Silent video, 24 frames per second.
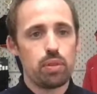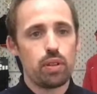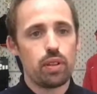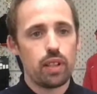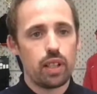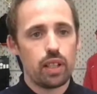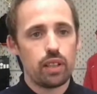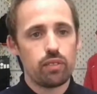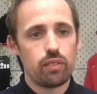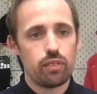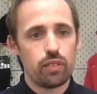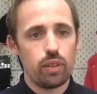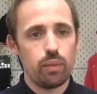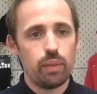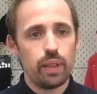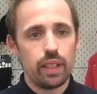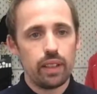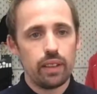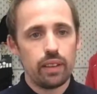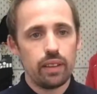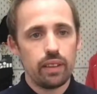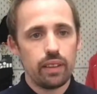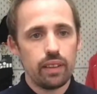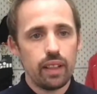product from
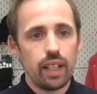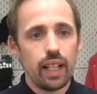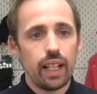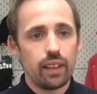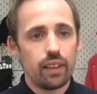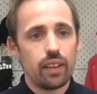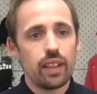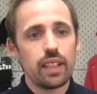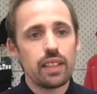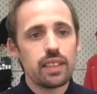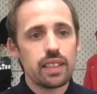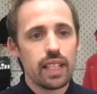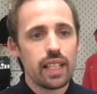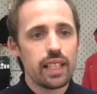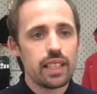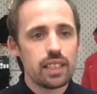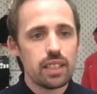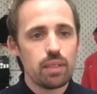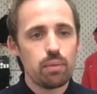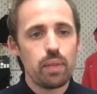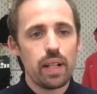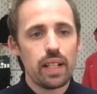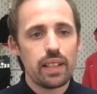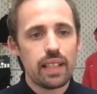it. And like you say,
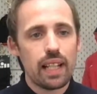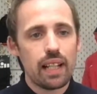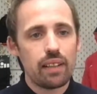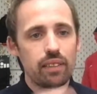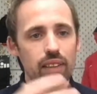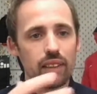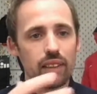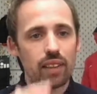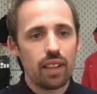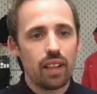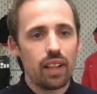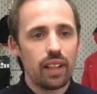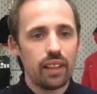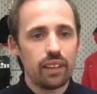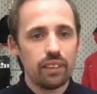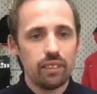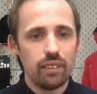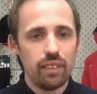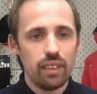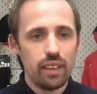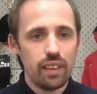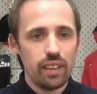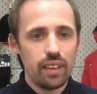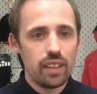somewhere down the line,
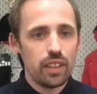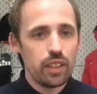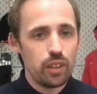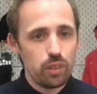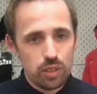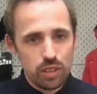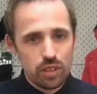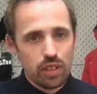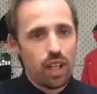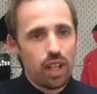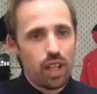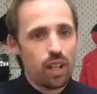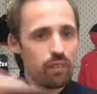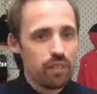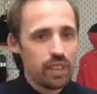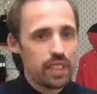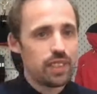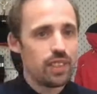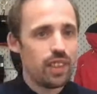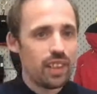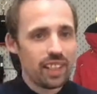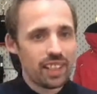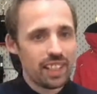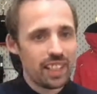you'll start
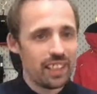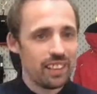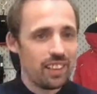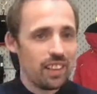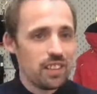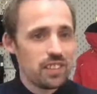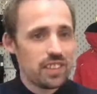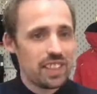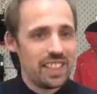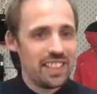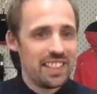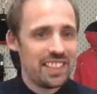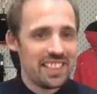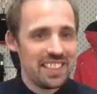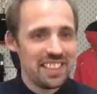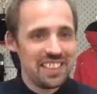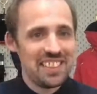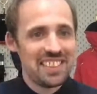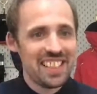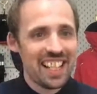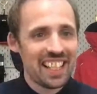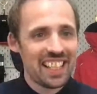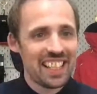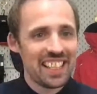recycling those into new
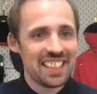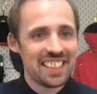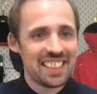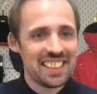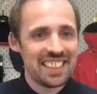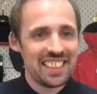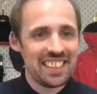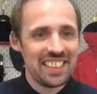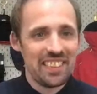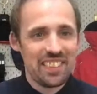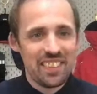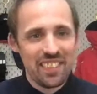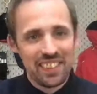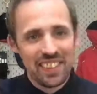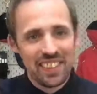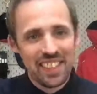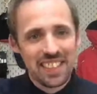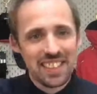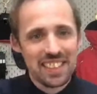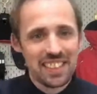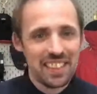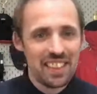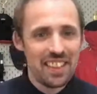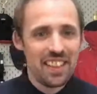jackets, and you've got
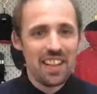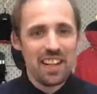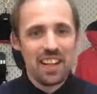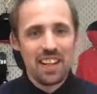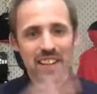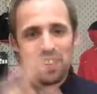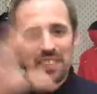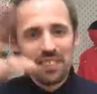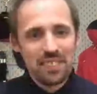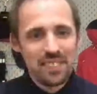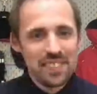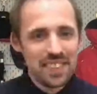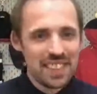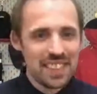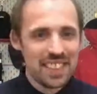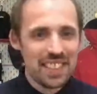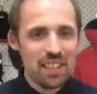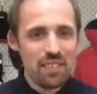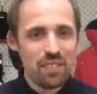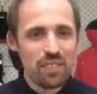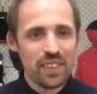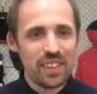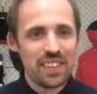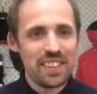this
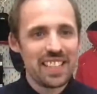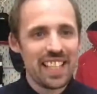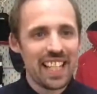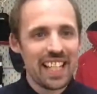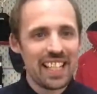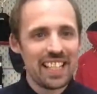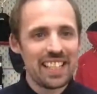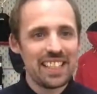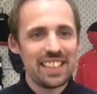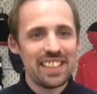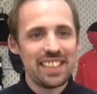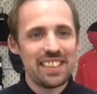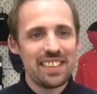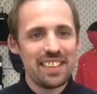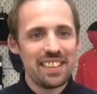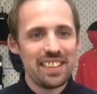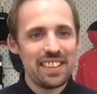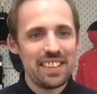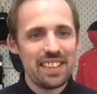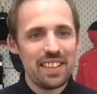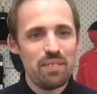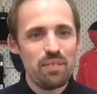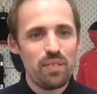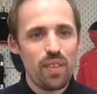self-contained
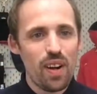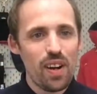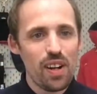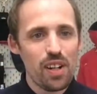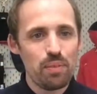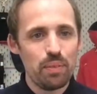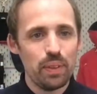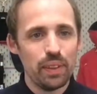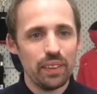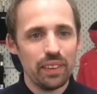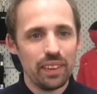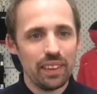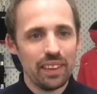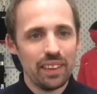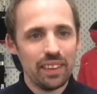environment.